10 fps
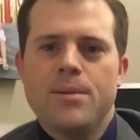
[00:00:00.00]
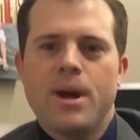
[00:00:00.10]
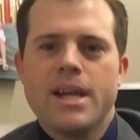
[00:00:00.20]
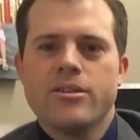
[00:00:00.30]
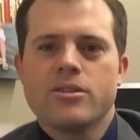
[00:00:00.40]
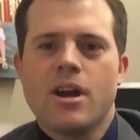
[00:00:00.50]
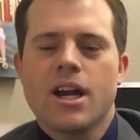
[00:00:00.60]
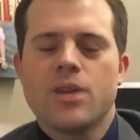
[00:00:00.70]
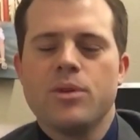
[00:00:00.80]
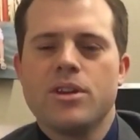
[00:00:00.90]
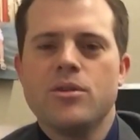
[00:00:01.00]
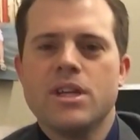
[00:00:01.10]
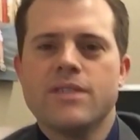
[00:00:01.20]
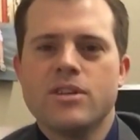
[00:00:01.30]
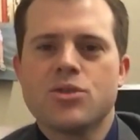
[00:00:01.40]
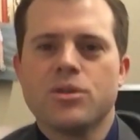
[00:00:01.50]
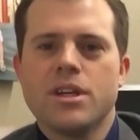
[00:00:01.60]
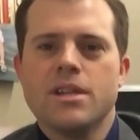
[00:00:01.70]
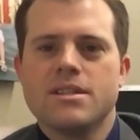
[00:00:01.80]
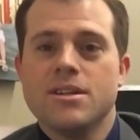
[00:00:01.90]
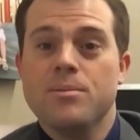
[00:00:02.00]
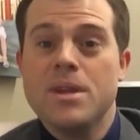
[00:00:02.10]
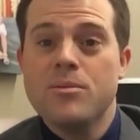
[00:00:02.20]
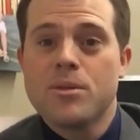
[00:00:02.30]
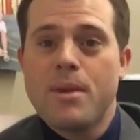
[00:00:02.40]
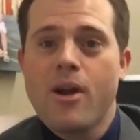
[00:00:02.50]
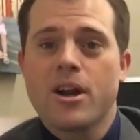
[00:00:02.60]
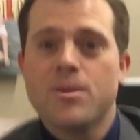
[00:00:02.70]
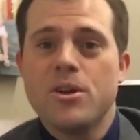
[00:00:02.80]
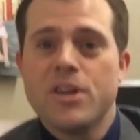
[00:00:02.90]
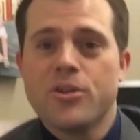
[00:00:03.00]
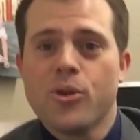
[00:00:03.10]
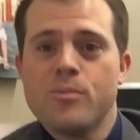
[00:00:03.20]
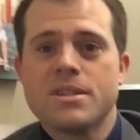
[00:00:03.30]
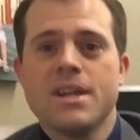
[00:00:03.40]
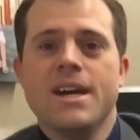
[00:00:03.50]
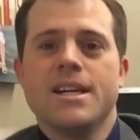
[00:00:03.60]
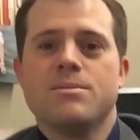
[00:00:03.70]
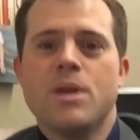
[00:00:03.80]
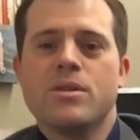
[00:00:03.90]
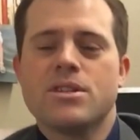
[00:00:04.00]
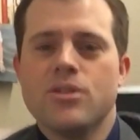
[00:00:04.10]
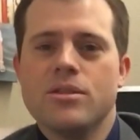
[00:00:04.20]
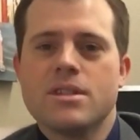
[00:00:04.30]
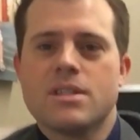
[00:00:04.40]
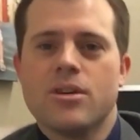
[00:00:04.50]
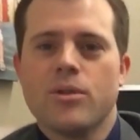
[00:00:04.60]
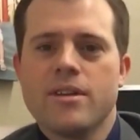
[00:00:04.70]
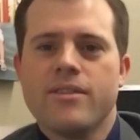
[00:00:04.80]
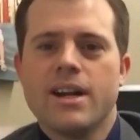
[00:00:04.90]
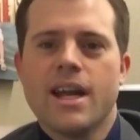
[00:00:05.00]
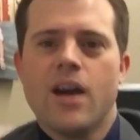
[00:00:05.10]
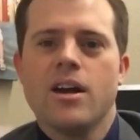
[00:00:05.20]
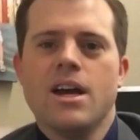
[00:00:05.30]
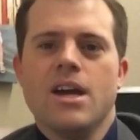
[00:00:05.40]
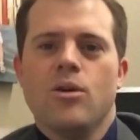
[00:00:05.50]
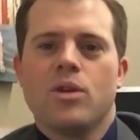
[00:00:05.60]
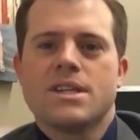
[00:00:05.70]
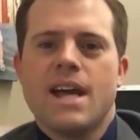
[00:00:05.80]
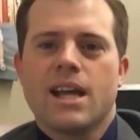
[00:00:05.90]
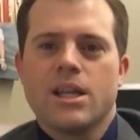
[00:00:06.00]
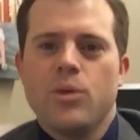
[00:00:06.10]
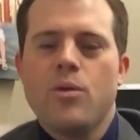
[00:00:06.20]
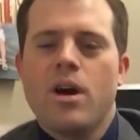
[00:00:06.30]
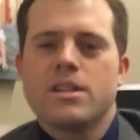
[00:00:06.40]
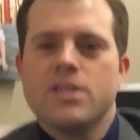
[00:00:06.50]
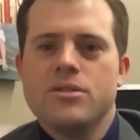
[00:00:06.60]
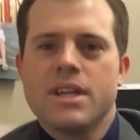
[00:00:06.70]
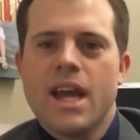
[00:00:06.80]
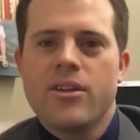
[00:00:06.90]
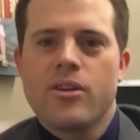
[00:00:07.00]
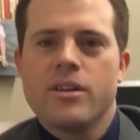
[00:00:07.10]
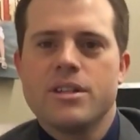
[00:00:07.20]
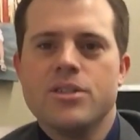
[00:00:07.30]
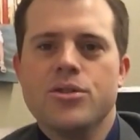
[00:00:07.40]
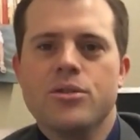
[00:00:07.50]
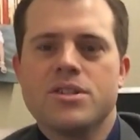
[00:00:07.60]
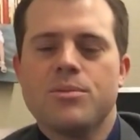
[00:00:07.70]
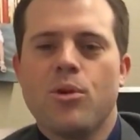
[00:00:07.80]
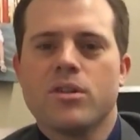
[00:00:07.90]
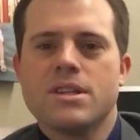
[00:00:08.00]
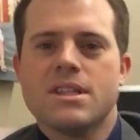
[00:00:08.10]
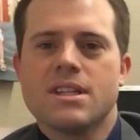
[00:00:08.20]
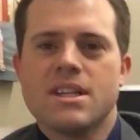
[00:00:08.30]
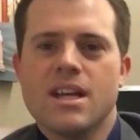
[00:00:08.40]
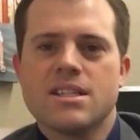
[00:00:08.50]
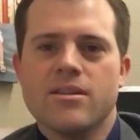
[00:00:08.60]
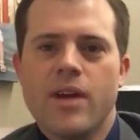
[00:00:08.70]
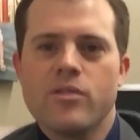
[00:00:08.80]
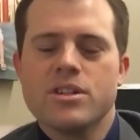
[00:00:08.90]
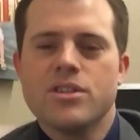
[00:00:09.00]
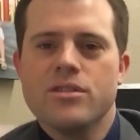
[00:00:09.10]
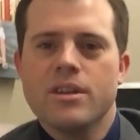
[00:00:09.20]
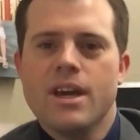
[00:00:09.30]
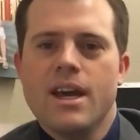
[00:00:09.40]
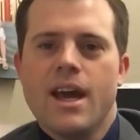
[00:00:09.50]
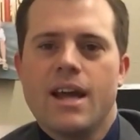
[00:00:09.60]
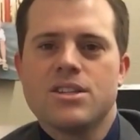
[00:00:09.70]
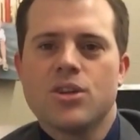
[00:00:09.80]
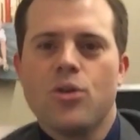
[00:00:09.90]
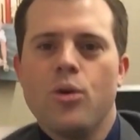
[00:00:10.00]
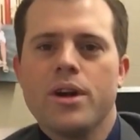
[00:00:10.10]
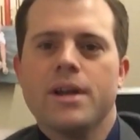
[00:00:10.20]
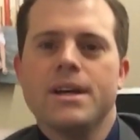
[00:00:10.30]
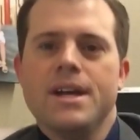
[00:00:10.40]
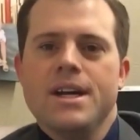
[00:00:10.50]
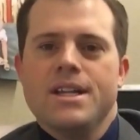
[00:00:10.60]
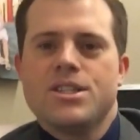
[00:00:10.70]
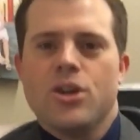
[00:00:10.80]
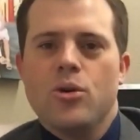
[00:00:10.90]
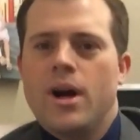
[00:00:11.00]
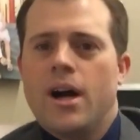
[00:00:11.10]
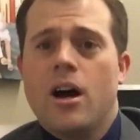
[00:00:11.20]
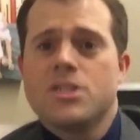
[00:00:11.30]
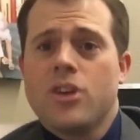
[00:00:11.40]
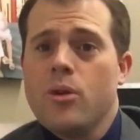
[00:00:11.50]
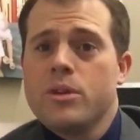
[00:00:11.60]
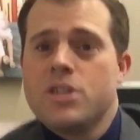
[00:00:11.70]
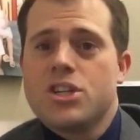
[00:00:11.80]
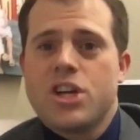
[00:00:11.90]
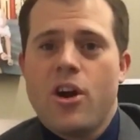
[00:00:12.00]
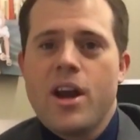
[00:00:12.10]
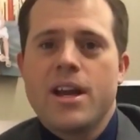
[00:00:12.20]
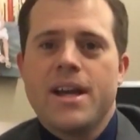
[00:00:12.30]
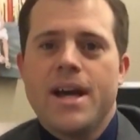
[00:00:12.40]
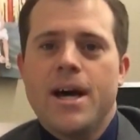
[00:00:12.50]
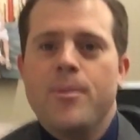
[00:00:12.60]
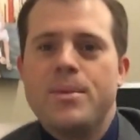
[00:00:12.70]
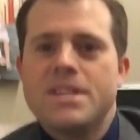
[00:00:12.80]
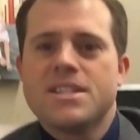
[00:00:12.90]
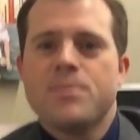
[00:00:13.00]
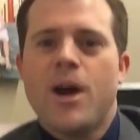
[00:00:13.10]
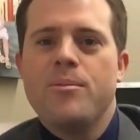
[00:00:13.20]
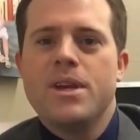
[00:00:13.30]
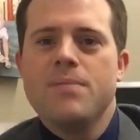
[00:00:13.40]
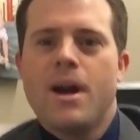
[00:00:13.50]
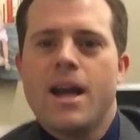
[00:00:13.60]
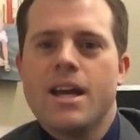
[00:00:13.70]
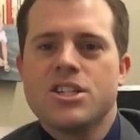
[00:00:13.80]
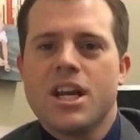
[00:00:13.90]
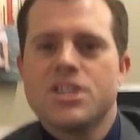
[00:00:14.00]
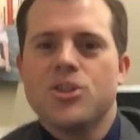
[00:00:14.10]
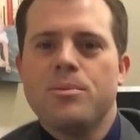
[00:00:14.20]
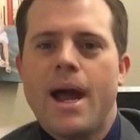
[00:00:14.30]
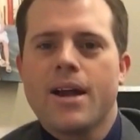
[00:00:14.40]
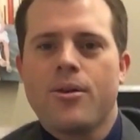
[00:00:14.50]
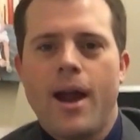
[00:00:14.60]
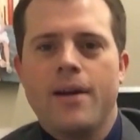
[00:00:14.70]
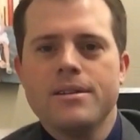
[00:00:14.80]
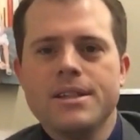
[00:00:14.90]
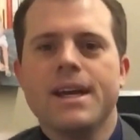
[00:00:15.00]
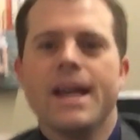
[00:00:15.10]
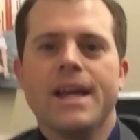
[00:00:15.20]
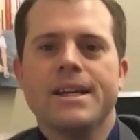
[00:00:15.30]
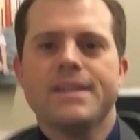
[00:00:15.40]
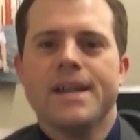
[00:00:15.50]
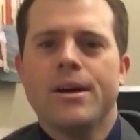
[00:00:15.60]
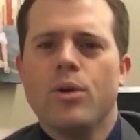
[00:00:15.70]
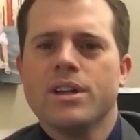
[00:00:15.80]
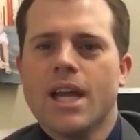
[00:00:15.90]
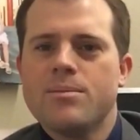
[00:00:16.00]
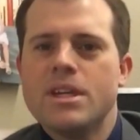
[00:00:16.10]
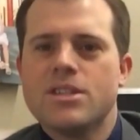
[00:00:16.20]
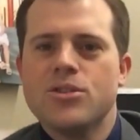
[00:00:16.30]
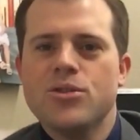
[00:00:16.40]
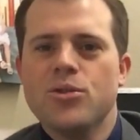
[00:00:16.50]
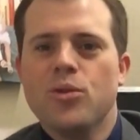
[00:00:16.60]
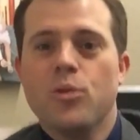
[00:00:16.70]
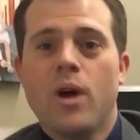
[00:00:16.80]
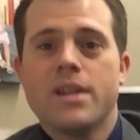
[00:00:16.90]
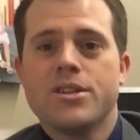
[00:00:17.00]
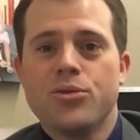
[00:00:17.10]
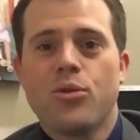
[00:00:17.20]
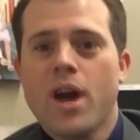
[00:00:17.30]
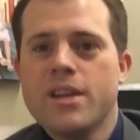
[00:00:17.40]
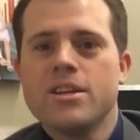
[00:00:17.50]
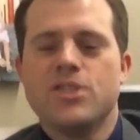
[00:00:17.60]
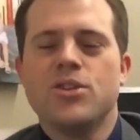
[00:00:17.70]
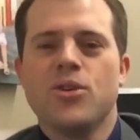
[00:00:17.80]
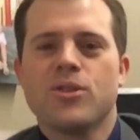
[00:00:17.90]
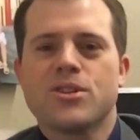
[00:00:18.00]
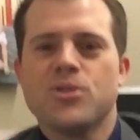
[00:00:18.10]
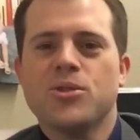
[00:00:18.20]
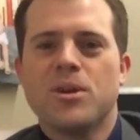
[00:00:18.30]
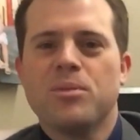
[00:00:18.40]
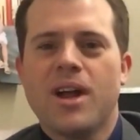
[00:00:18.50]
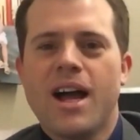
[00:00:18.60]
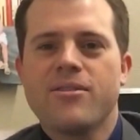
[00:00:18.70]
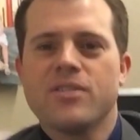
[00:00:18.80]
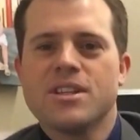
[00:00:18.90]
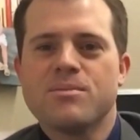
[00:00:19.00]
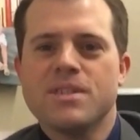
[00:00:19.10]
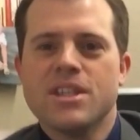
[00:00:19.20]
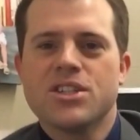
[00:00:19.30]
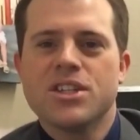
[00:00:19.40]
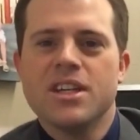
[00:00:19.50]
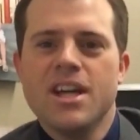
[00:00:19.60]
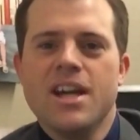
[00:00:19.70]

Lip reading: by either talking with you individually, to meet with parent community groups, to meet with students, to really find out what exactly we want to do together to support the success of every student at Sequoyah. So I'll start with just sharing pieces about me, my educational background, and what led me to want to run to your school and apply for this position.